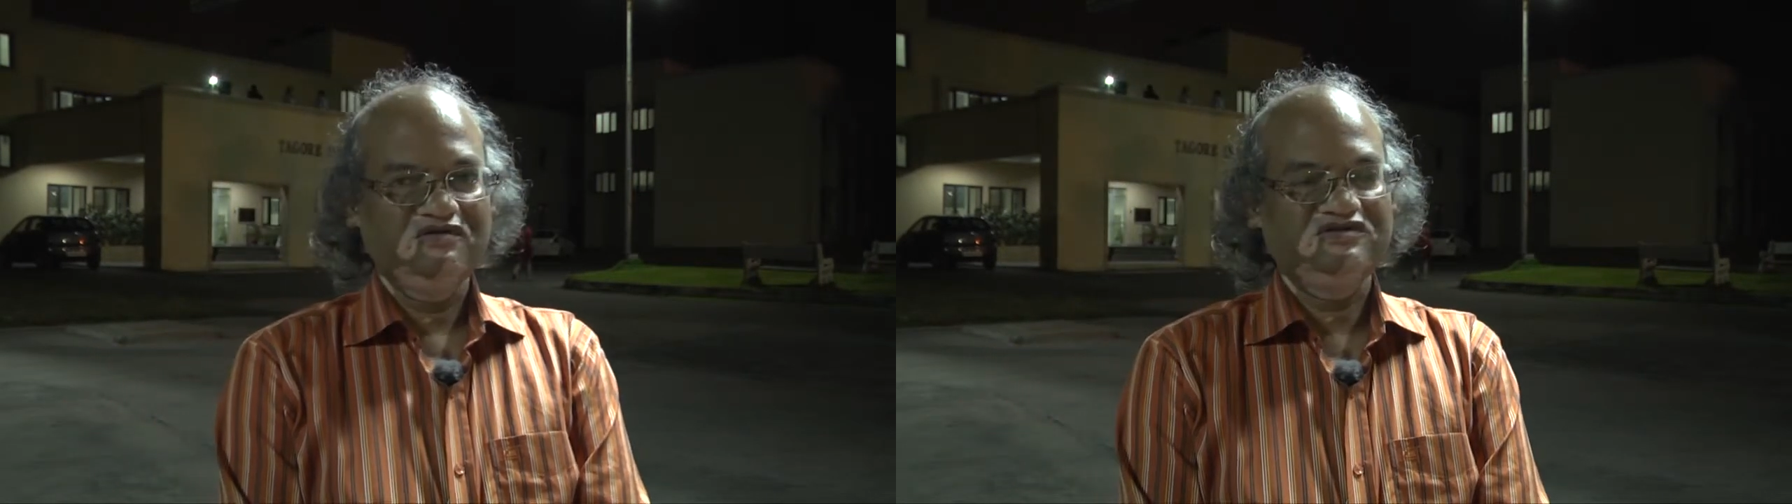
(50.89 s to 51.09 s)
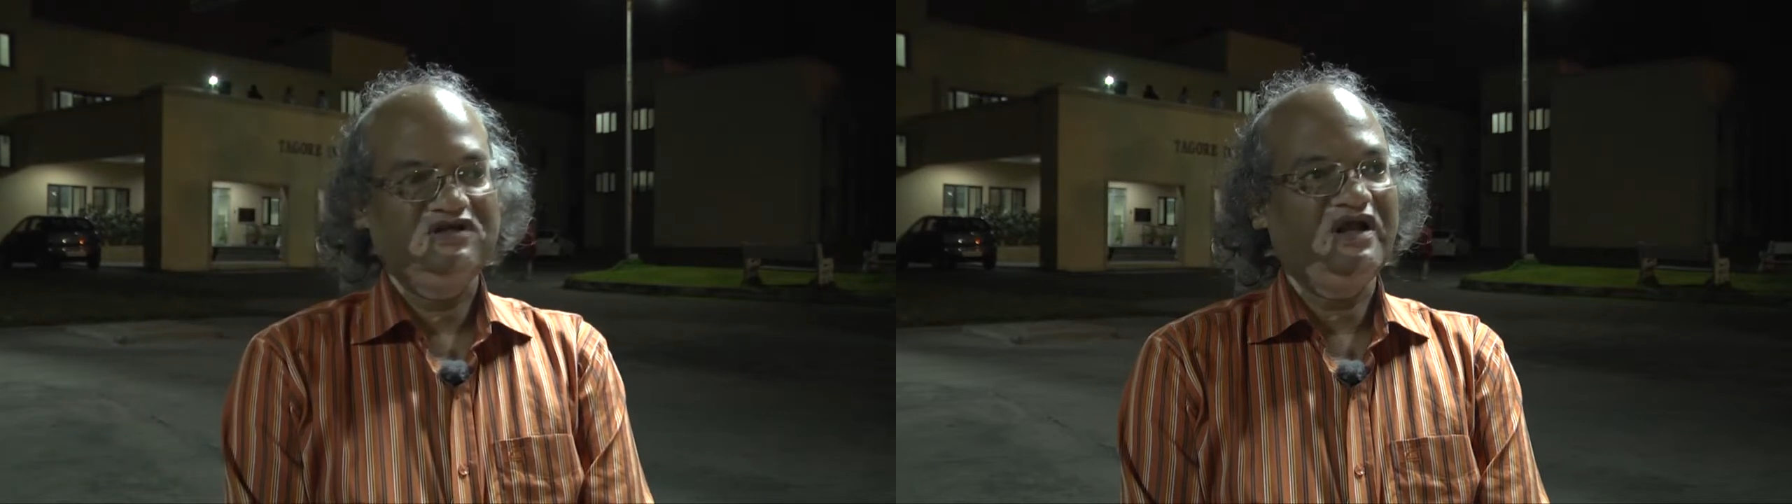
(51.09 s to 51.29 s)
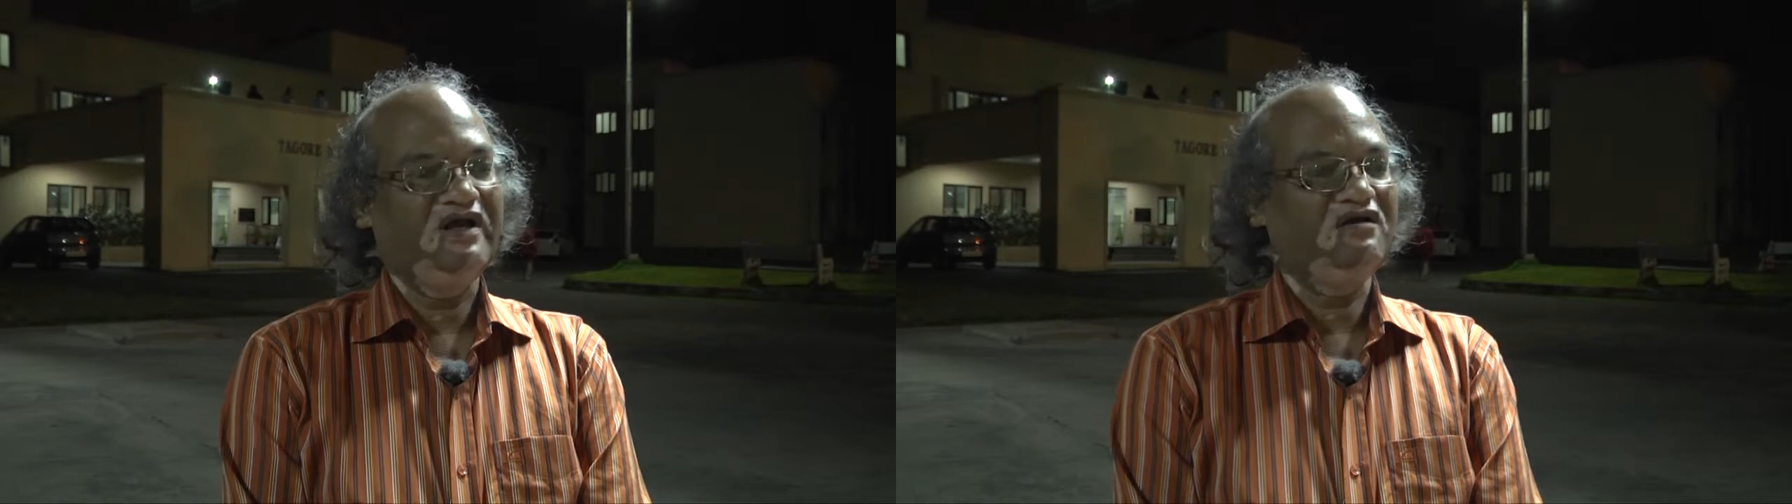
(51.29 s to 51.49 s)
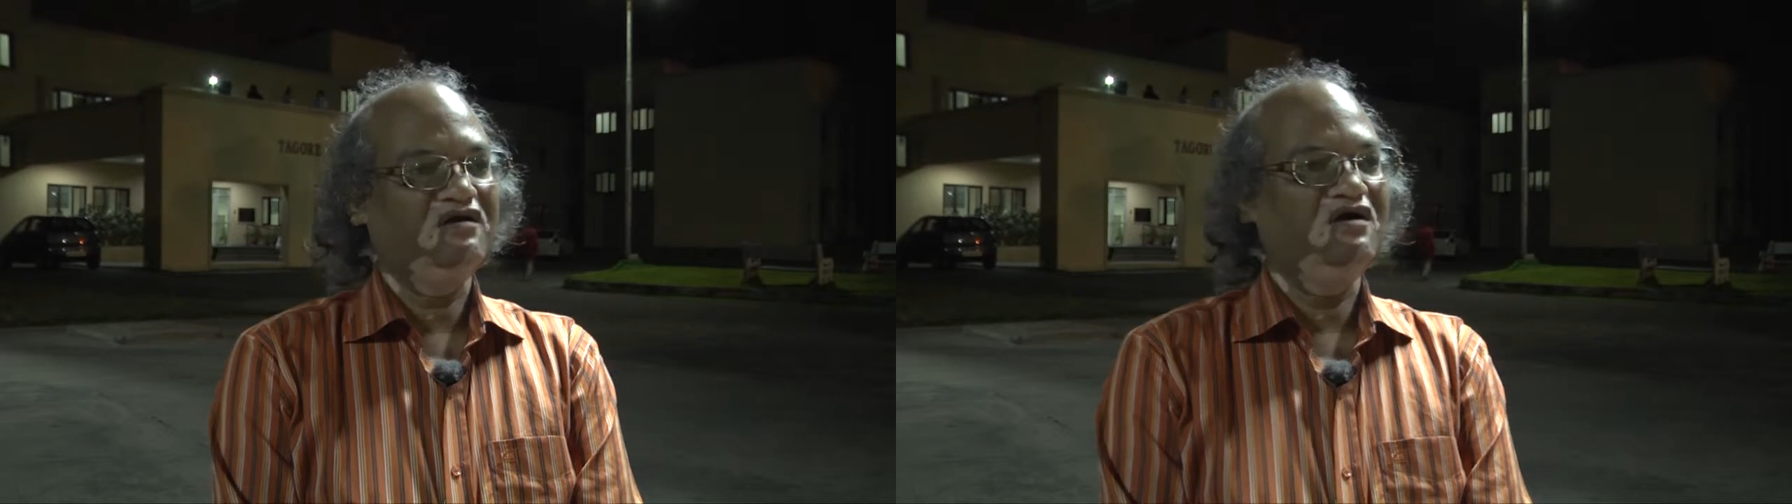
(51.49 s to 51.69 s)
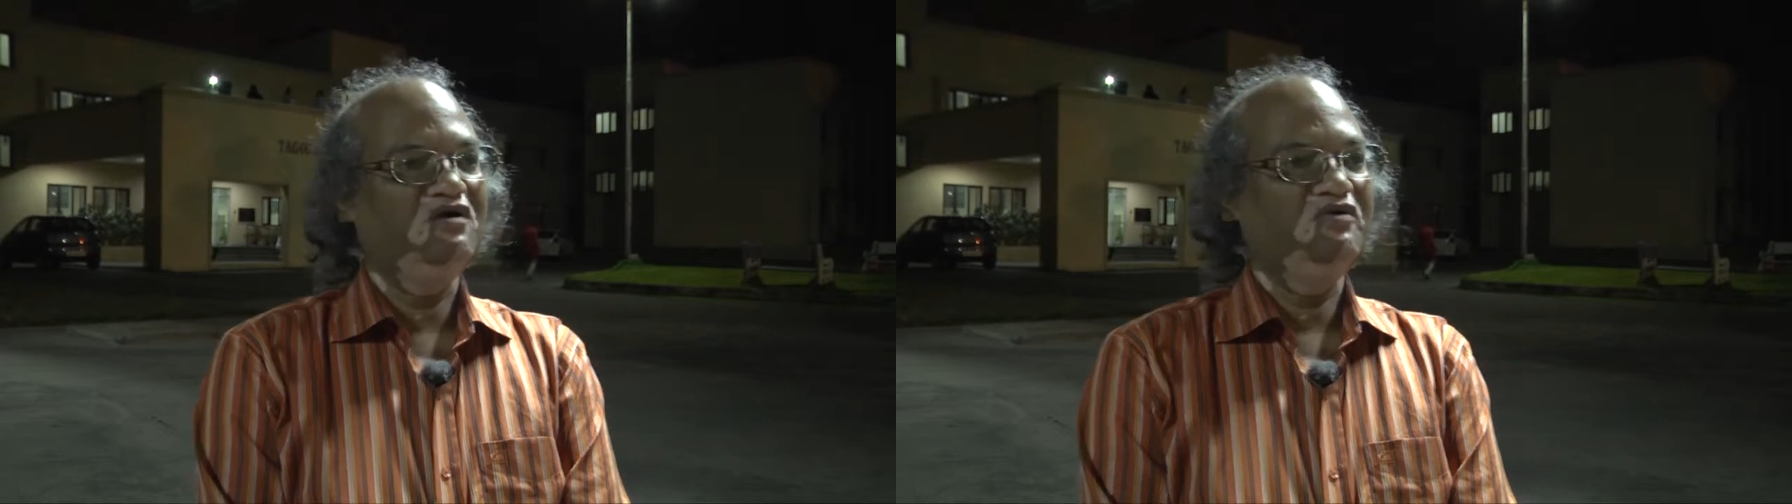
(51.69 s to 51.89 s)
So, like
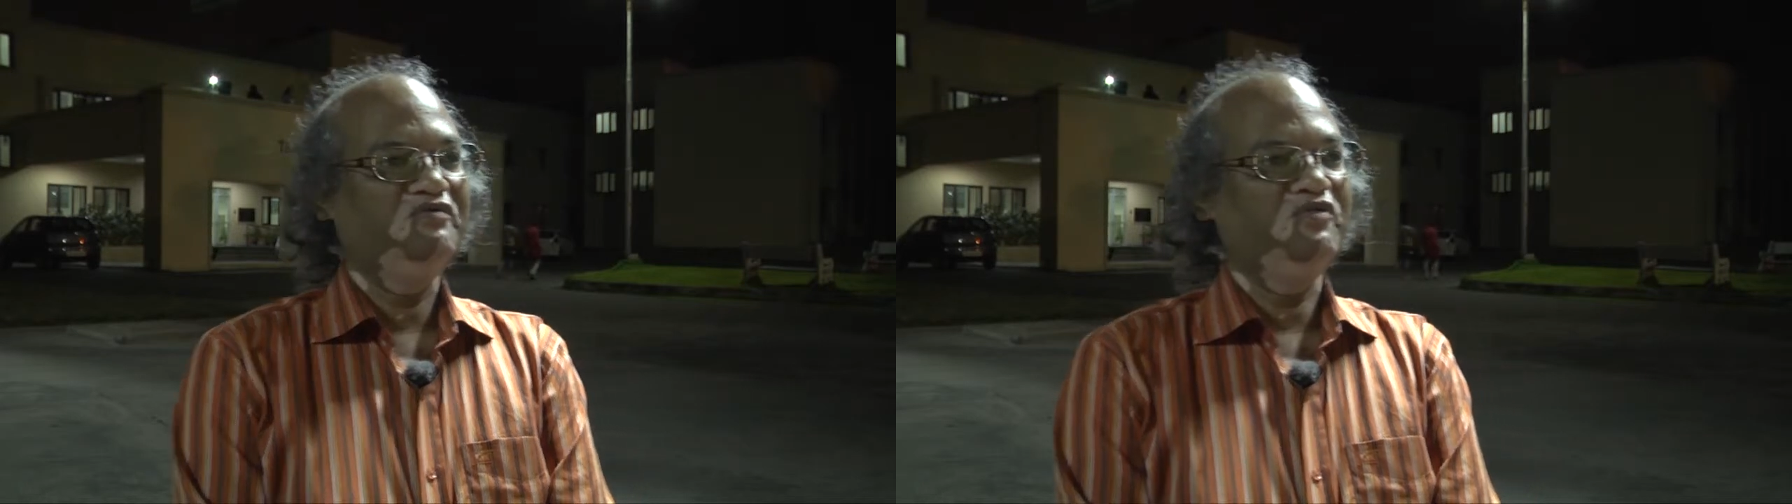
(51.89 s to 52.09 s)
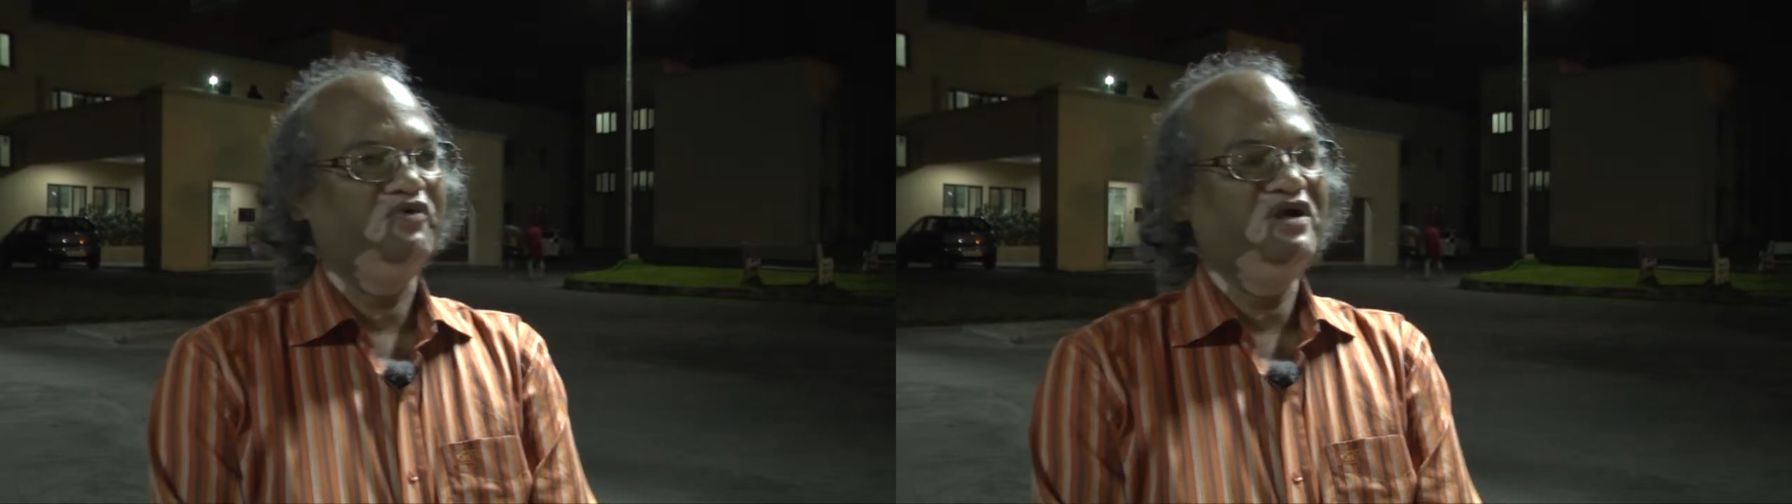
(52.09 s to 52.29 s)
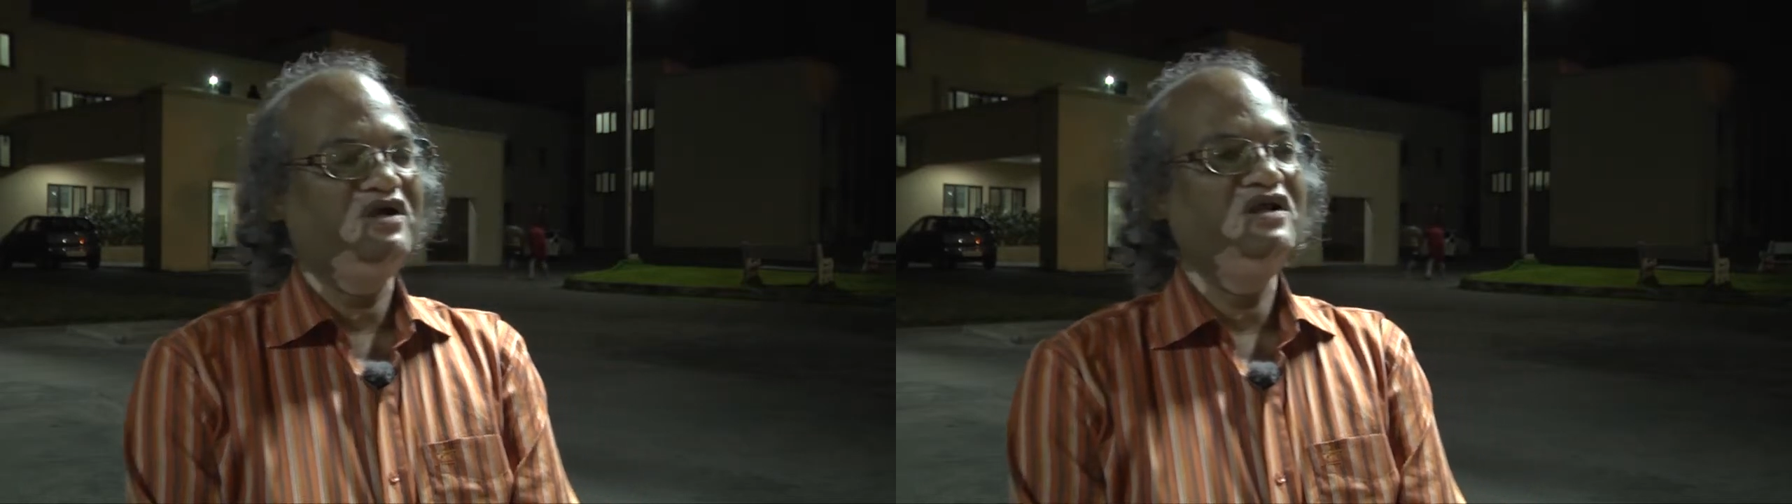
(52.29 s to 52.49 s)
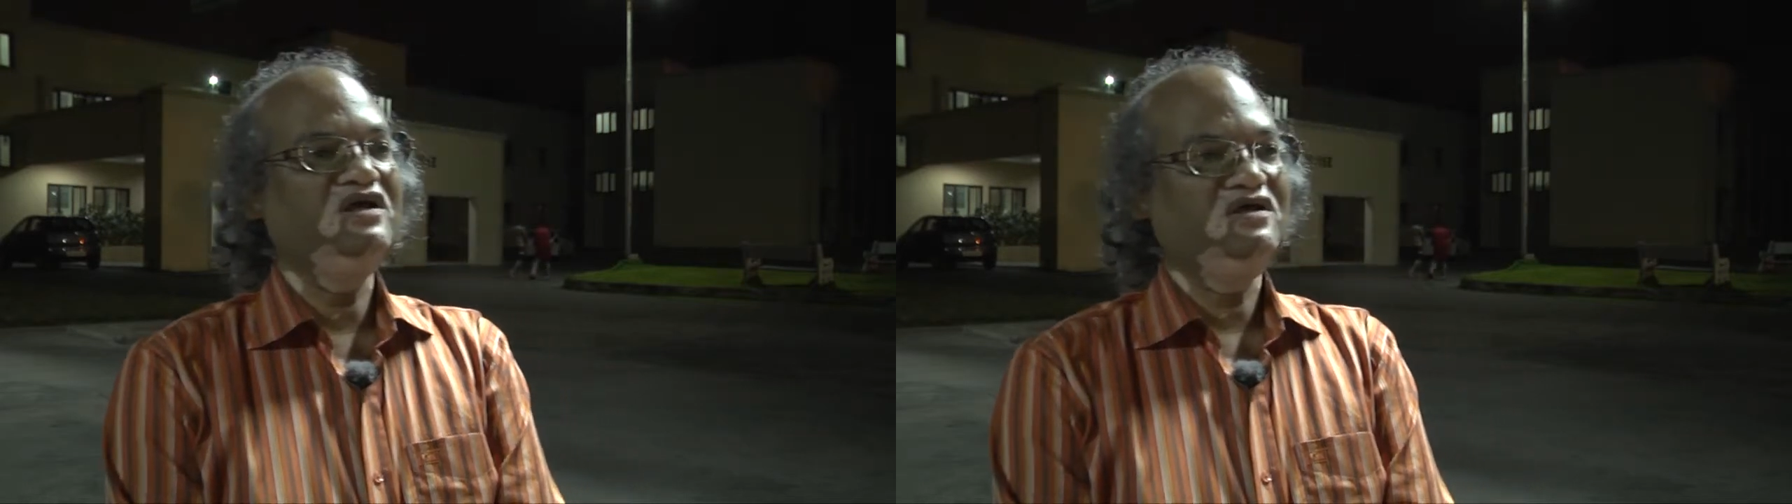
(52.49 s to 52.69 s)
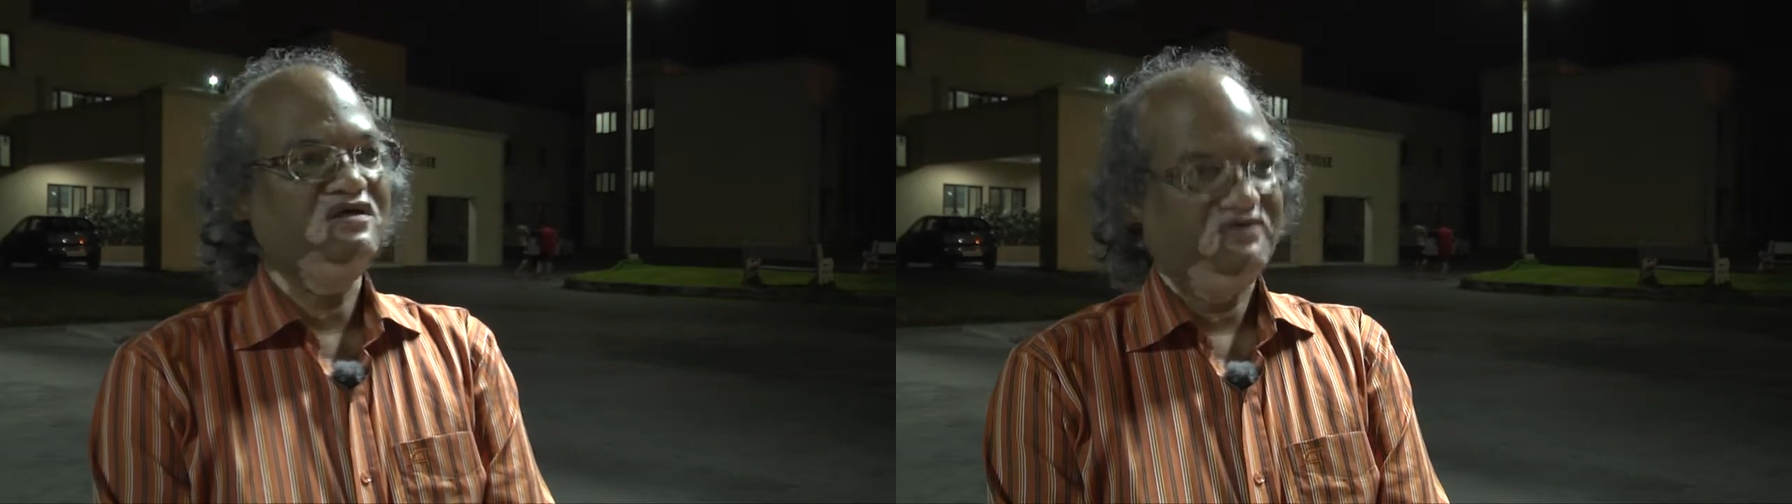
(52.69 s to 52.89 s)

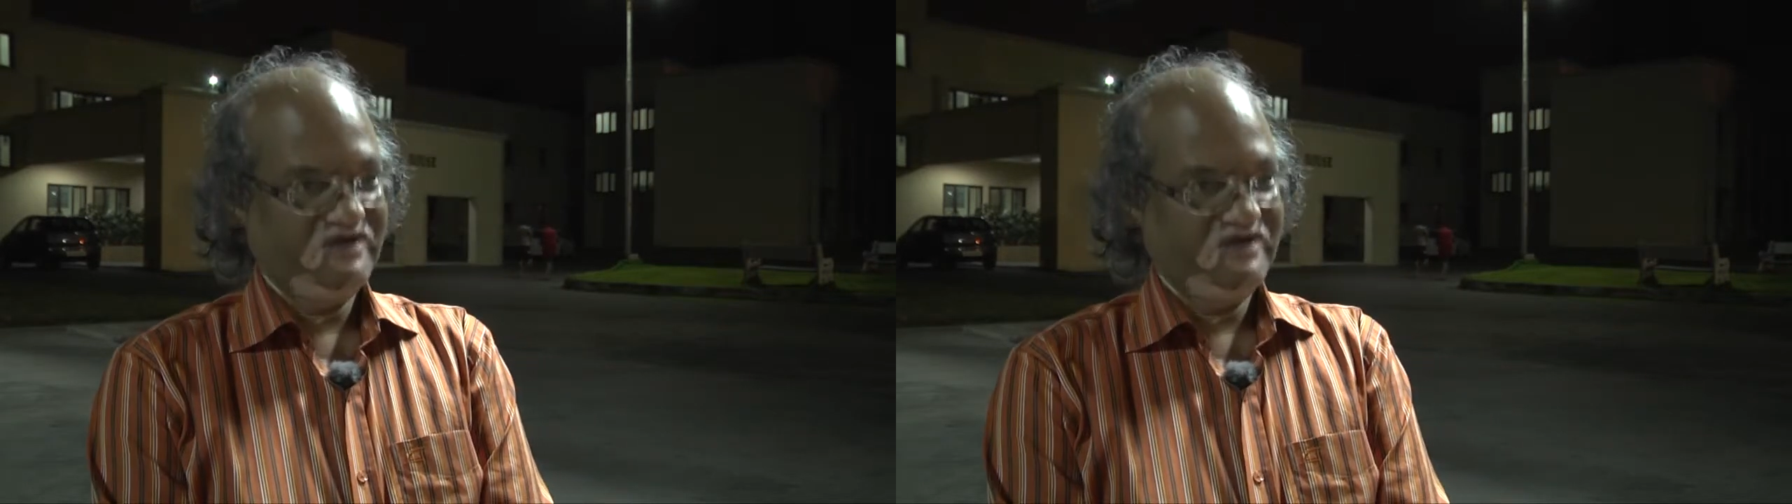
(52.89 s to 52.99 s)
weekly